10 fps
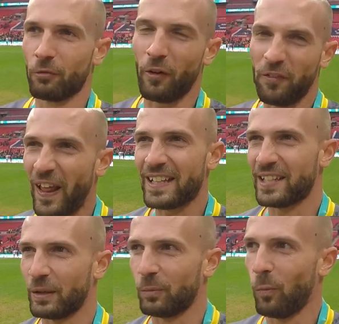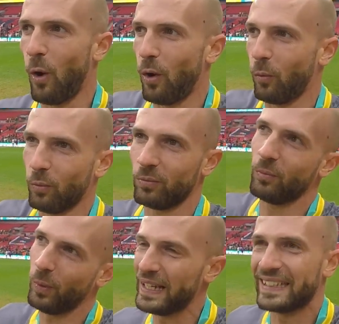reflected what
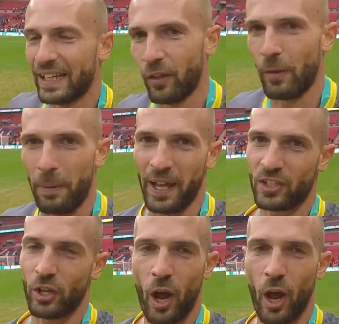we did on the pitch.